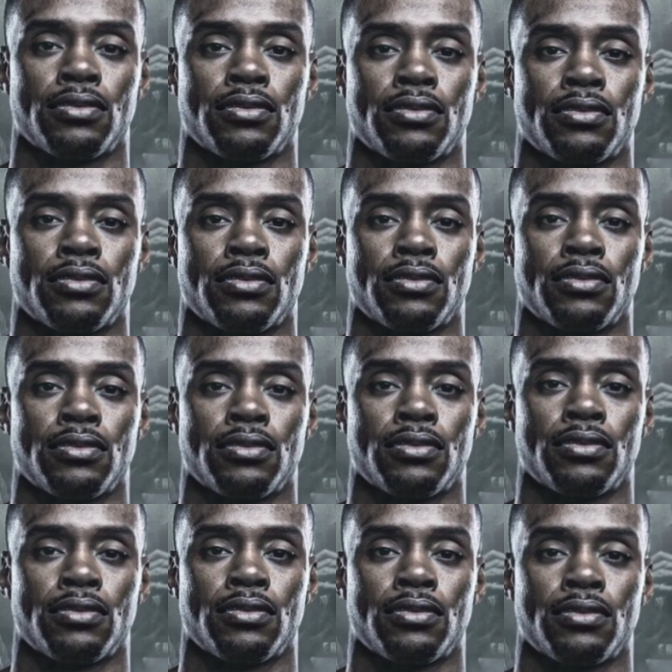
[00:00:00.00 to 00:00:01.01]

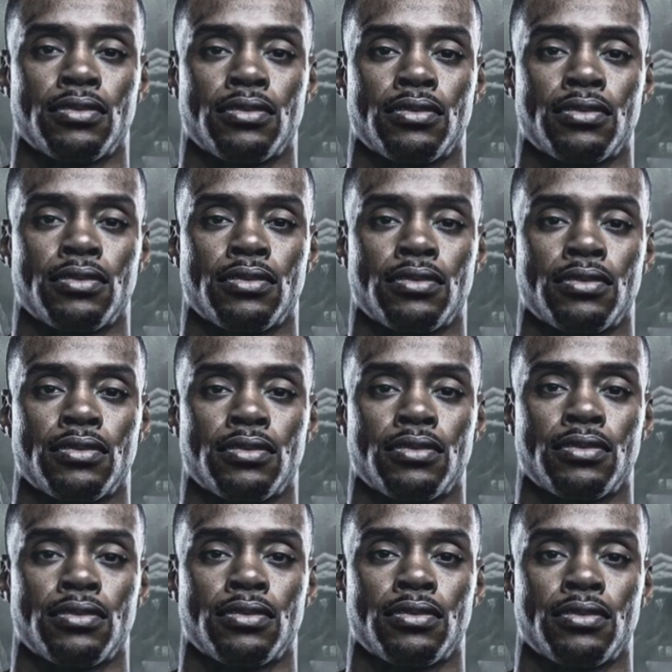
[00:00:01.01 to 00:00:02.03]

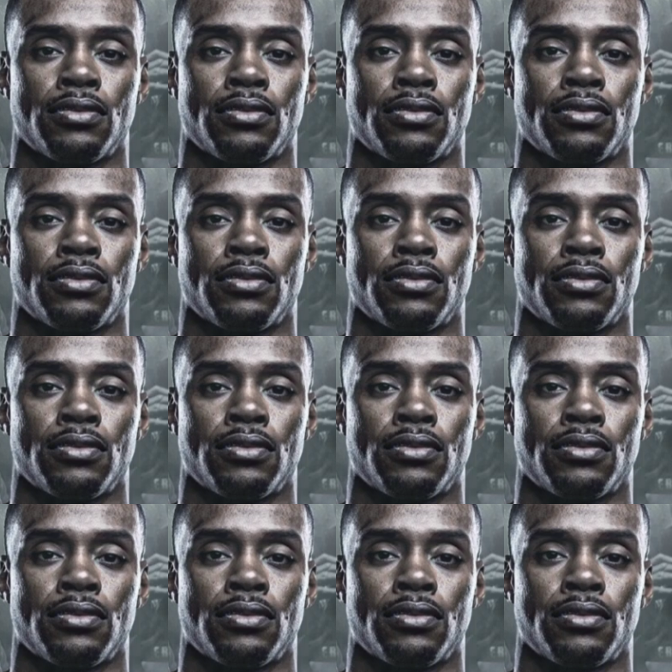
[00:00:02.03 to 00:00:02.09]
No one is speaking in this clip.